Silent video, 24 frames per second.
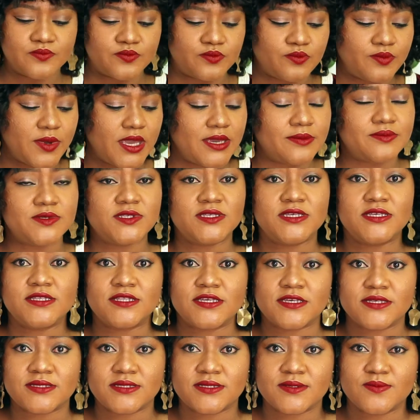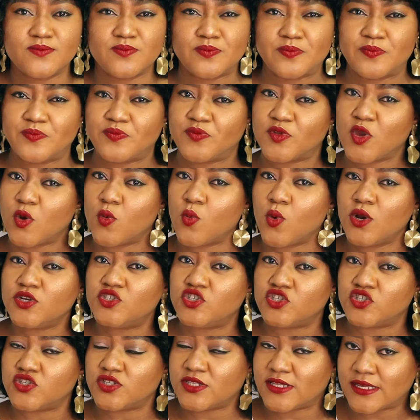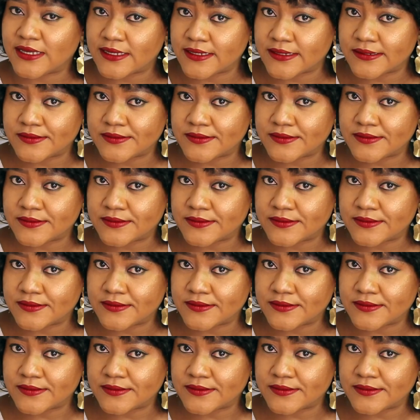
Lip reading: Babe, see this. What do you think?